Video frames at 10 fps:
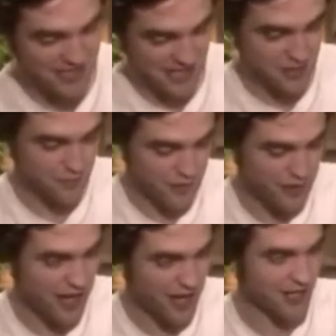minutes to actually figure
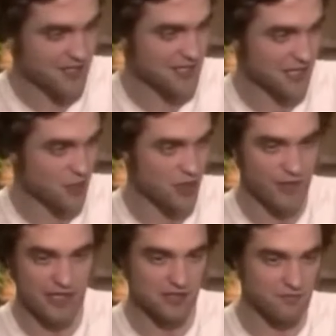out how to stick it on, and then
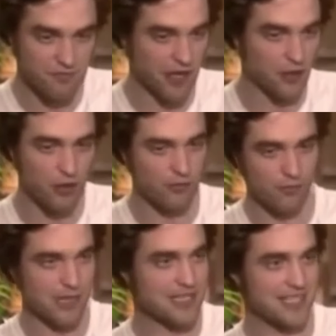it just fell off
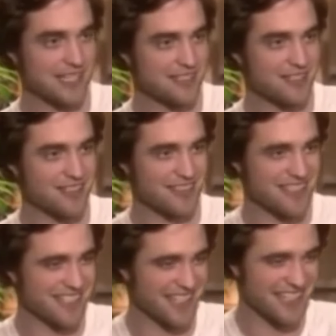immediately as soon as we
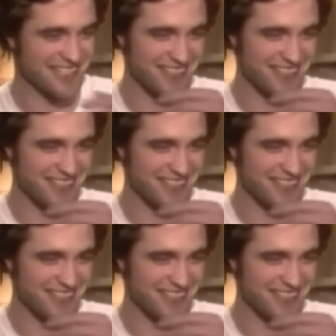started